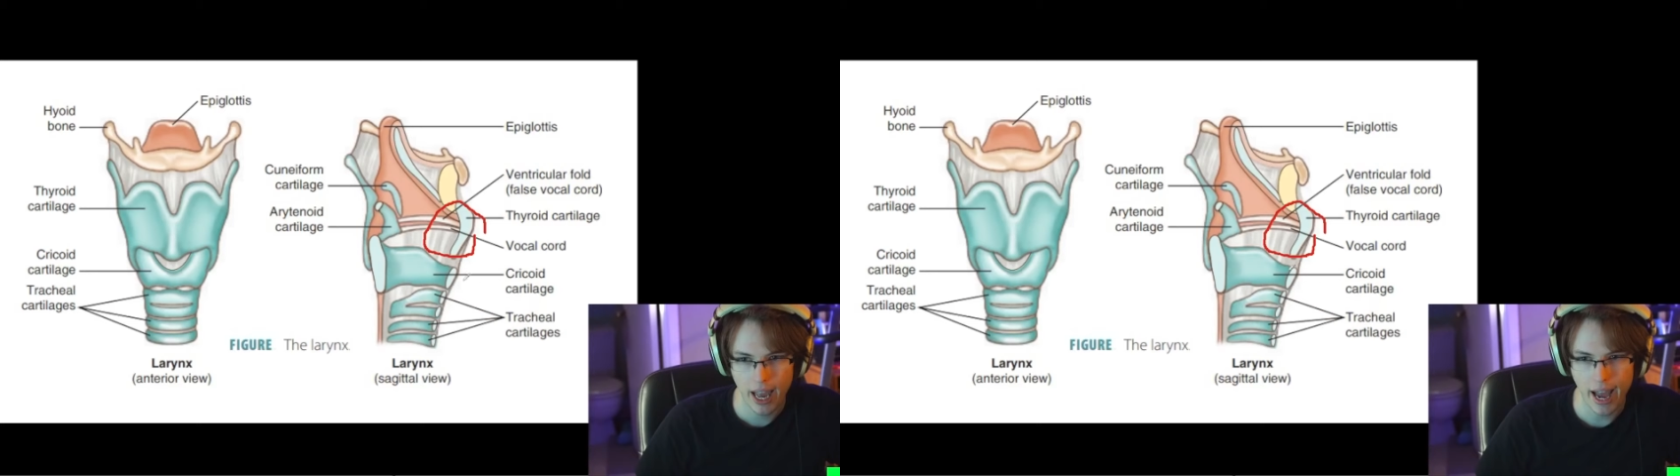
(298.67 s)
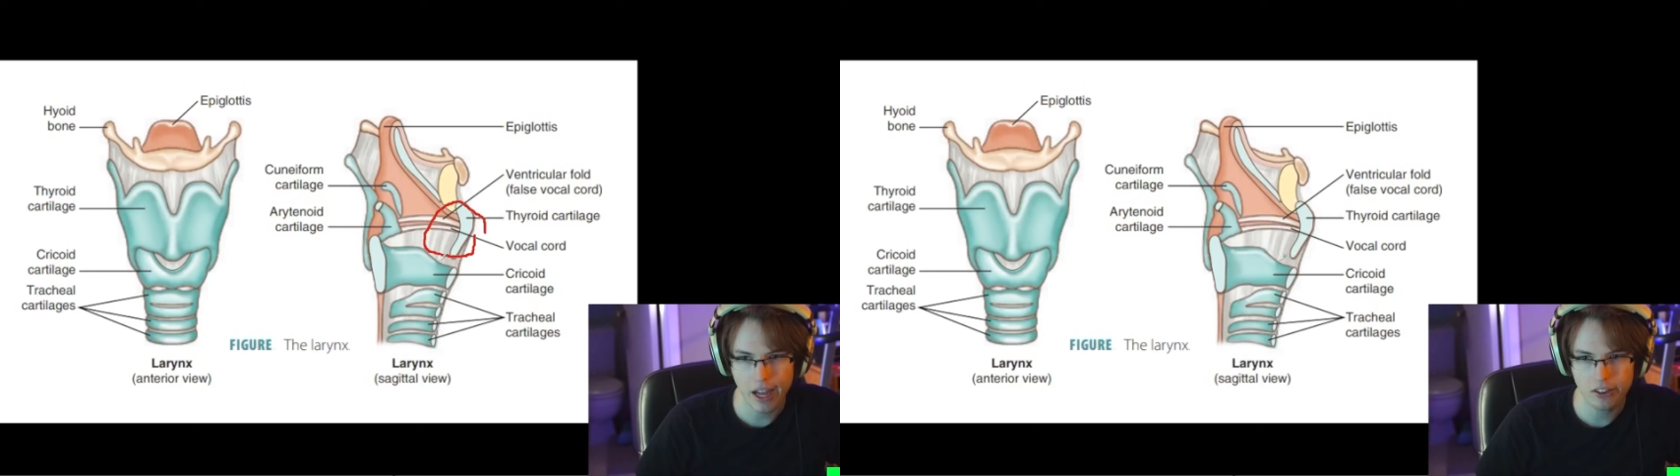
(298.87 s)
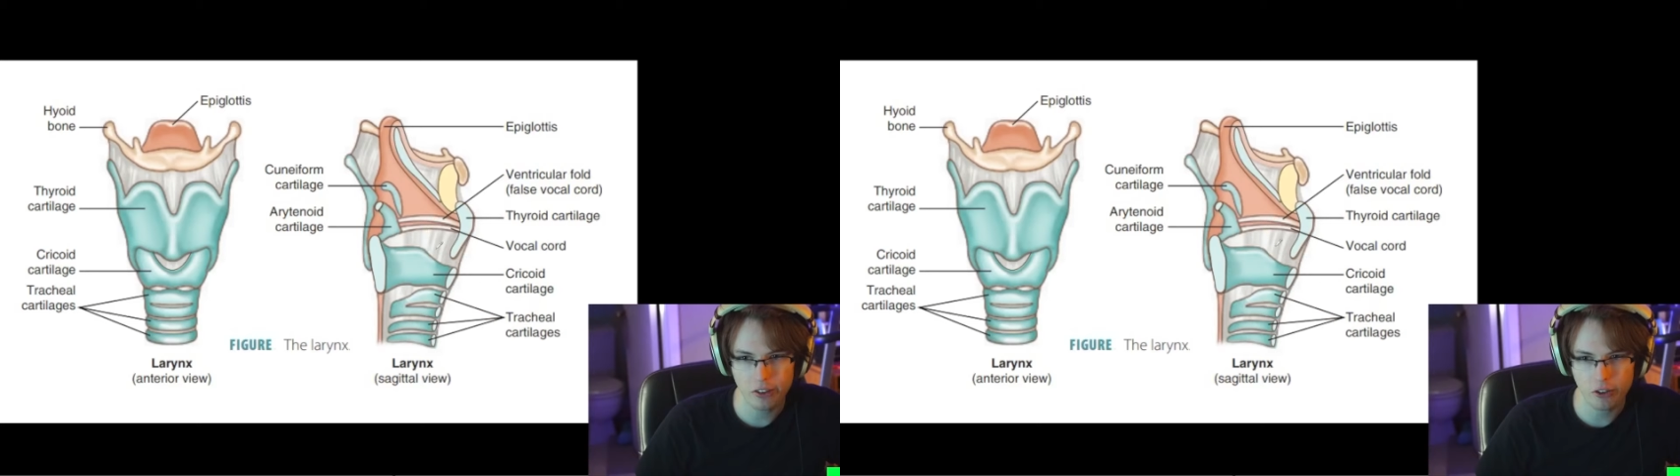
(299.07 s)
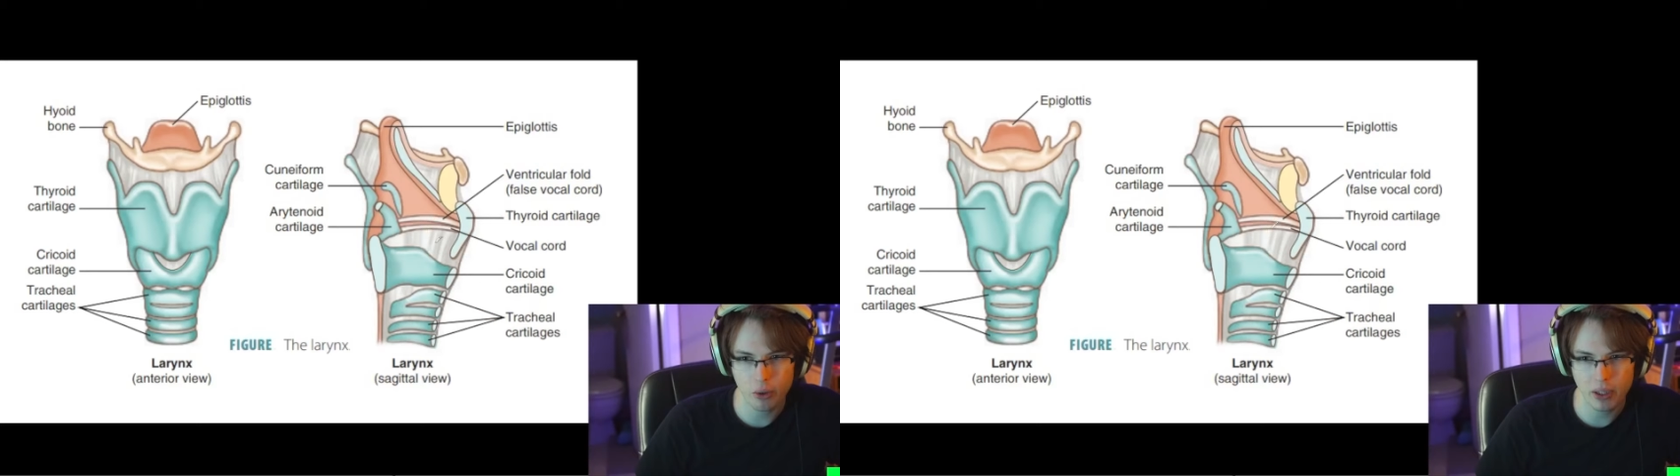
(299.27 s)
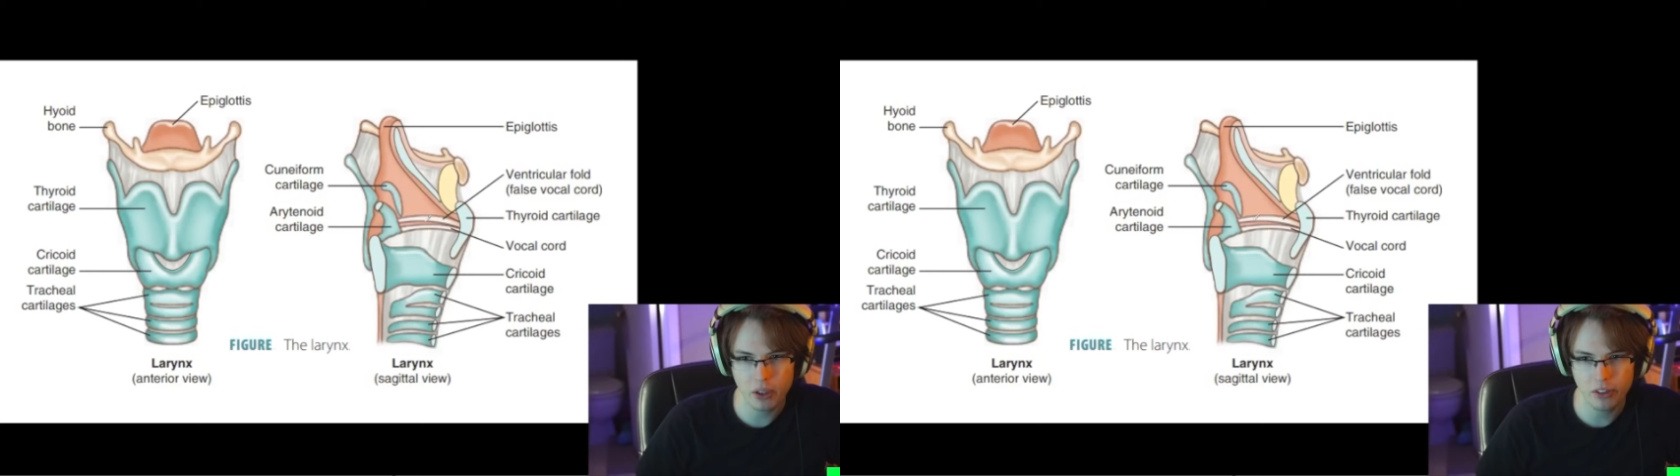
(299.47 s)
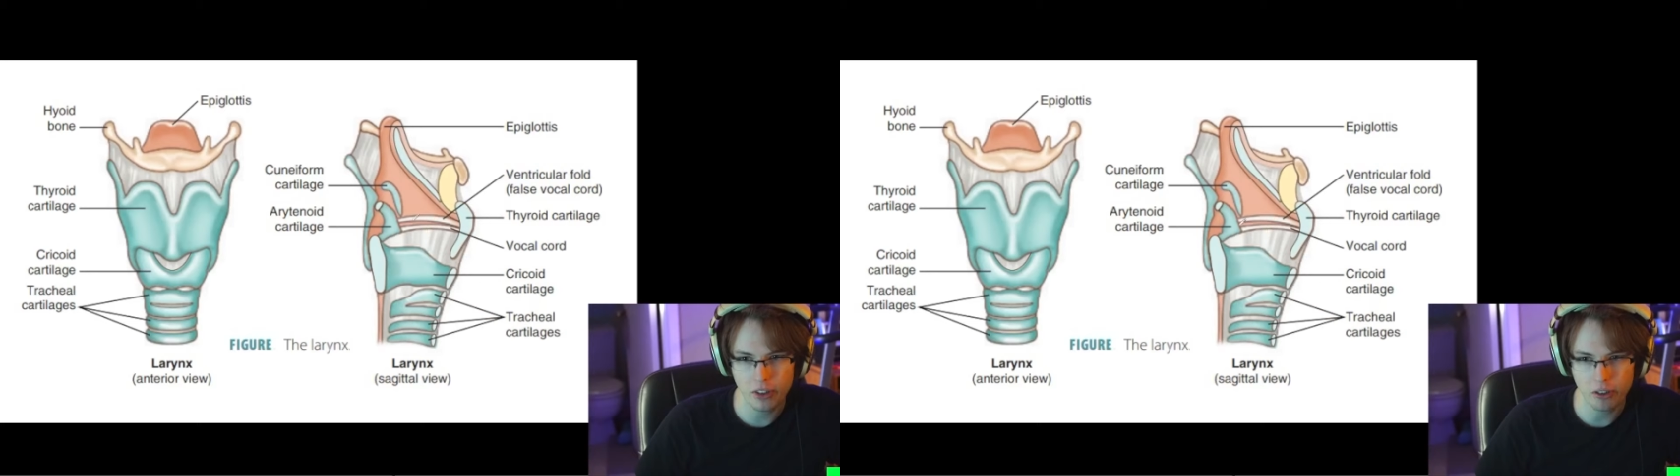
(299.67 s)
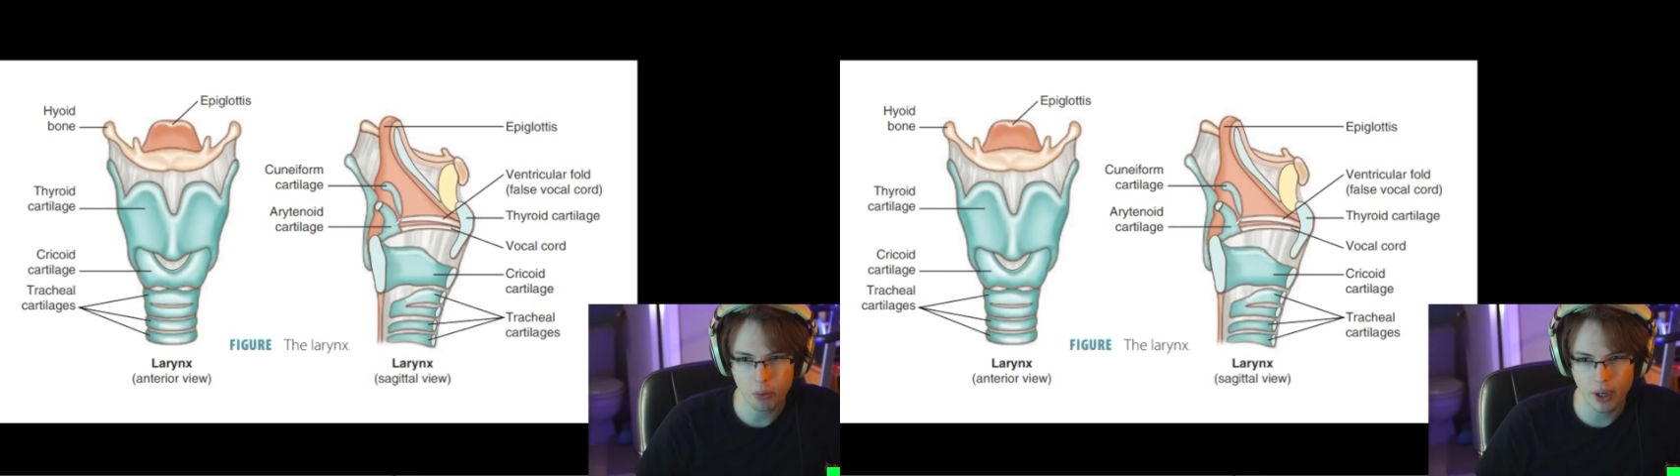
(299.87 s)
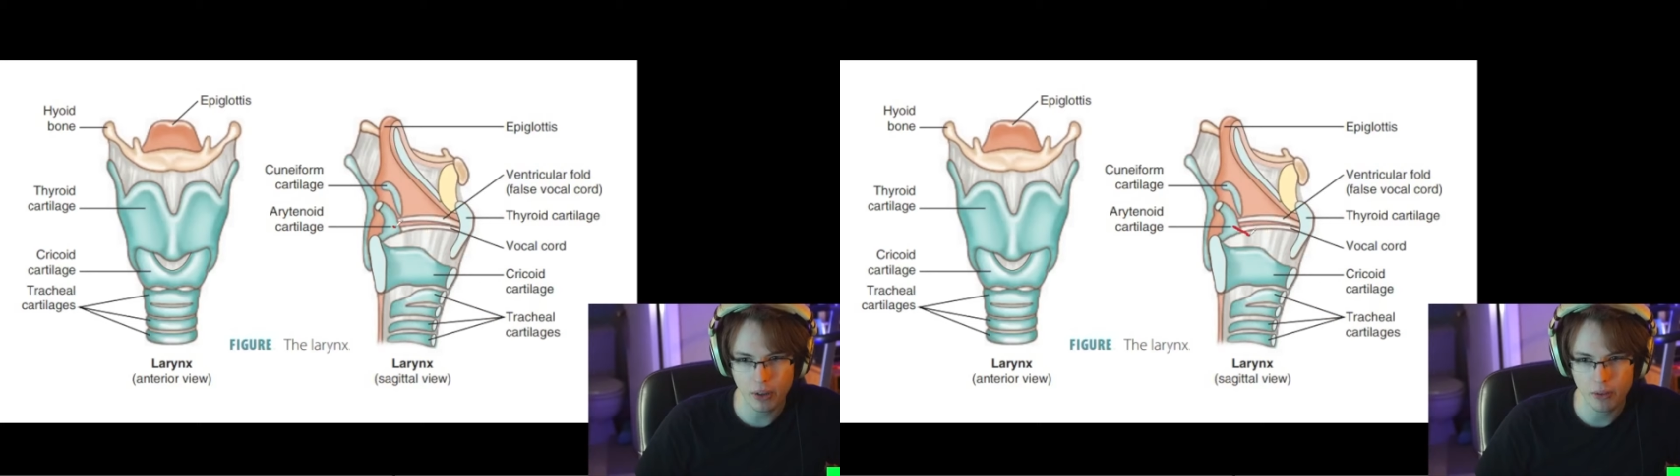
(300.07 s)
As it stretches this
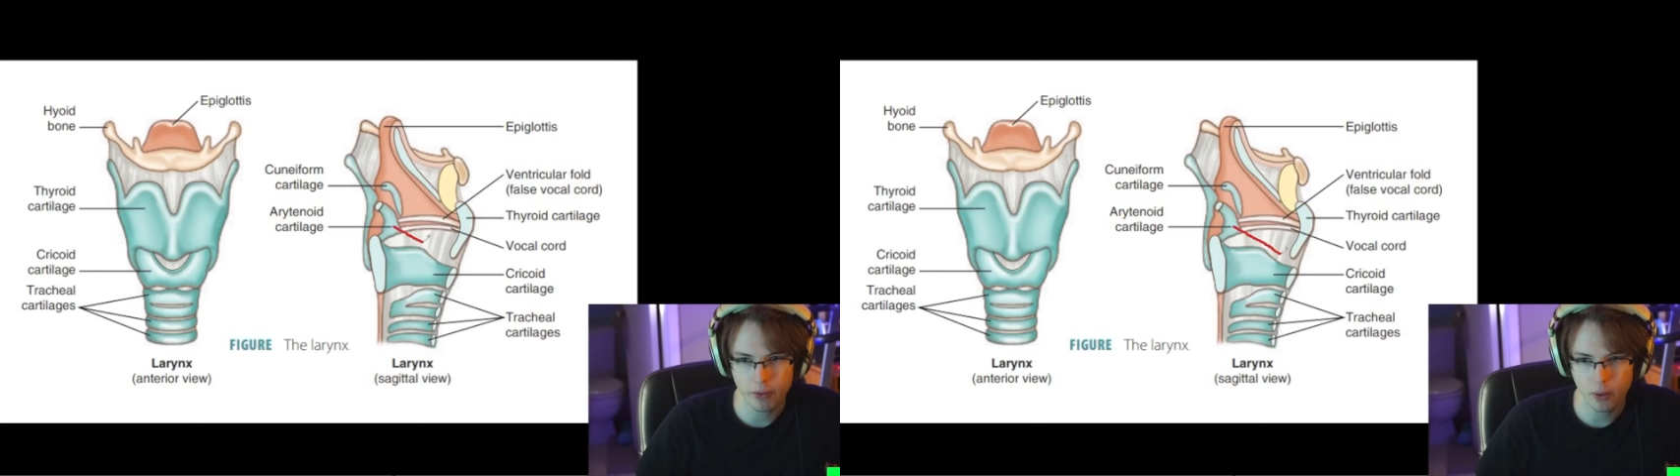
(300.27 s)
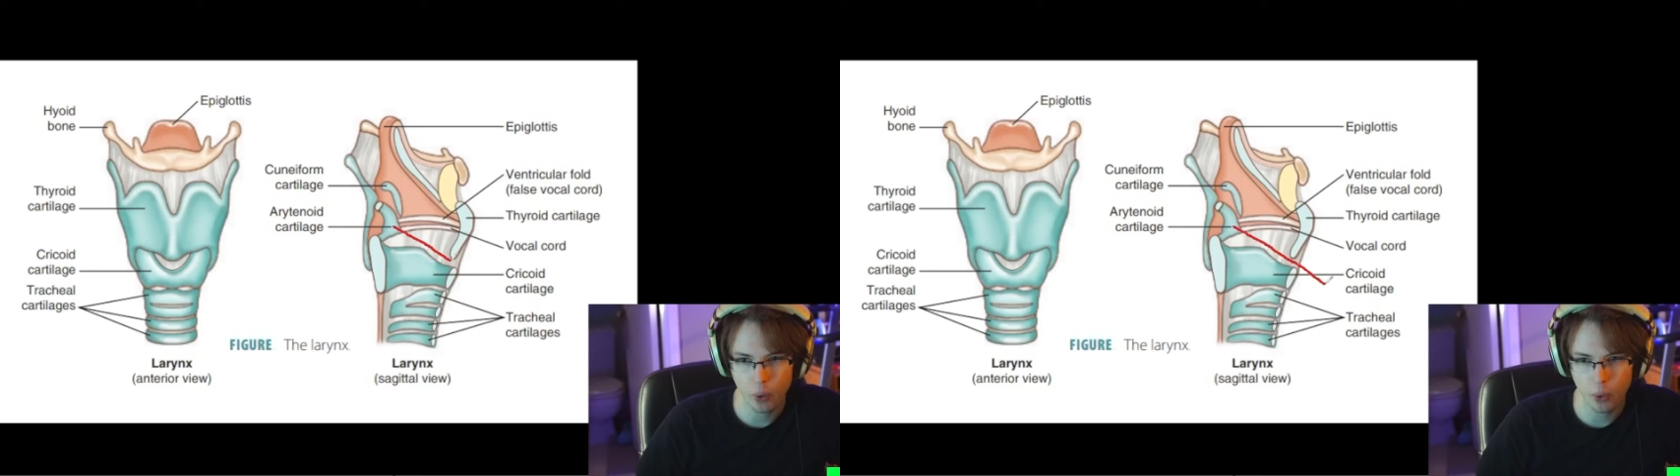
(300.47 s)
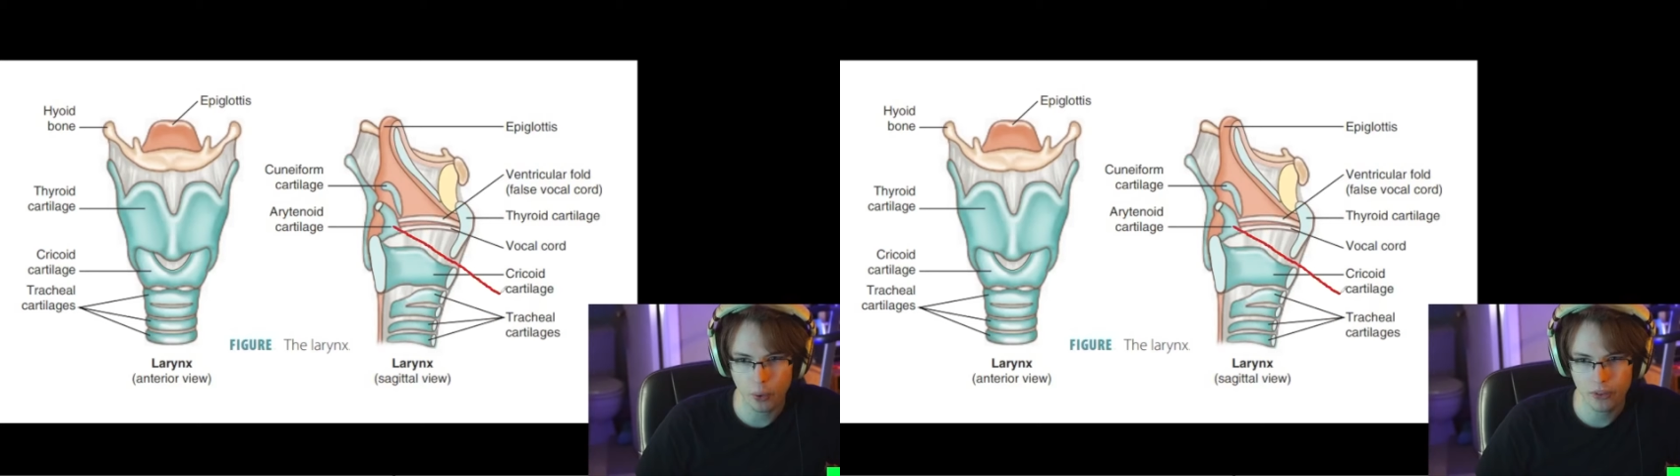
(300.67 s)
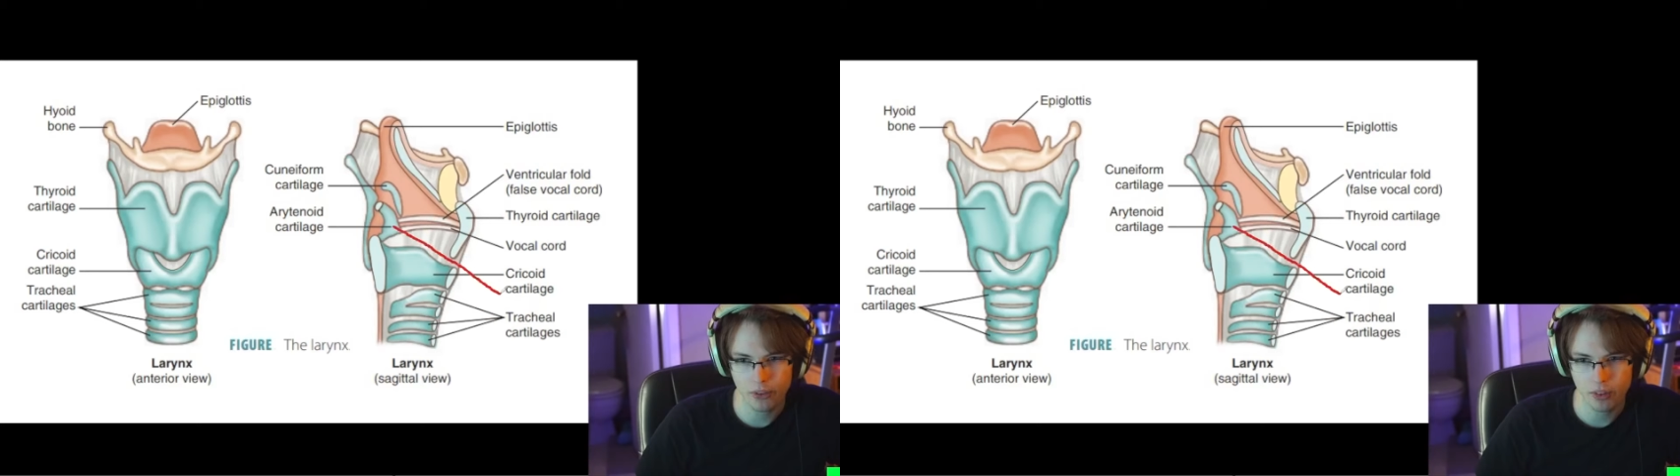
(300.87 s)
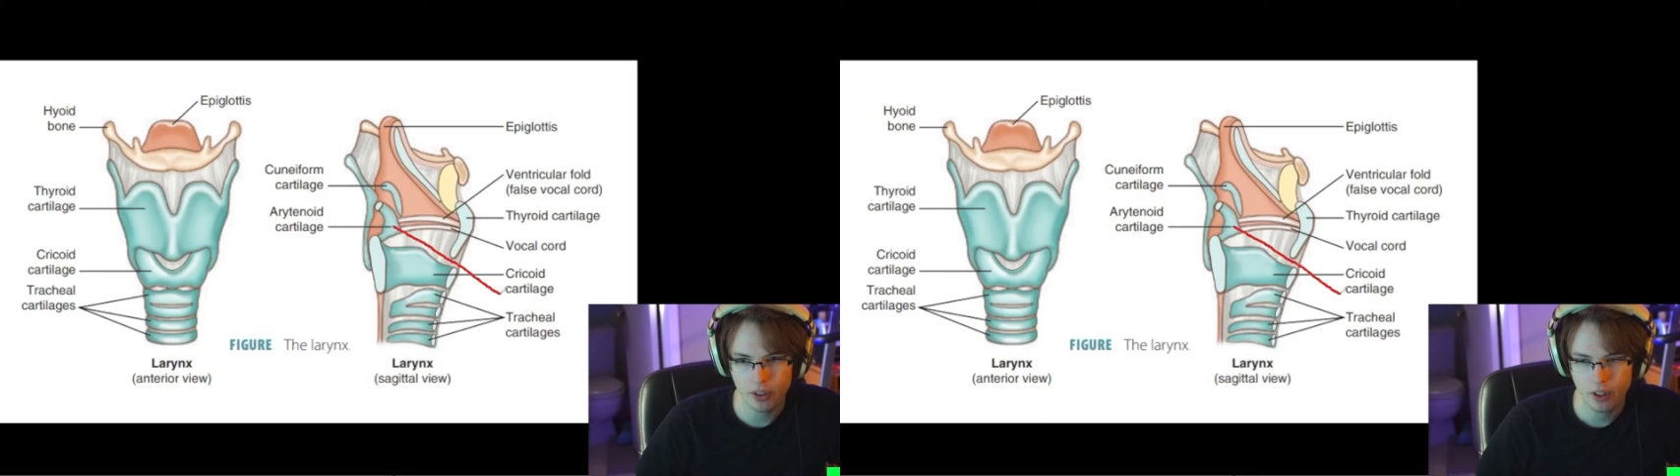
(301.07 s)
way, the folds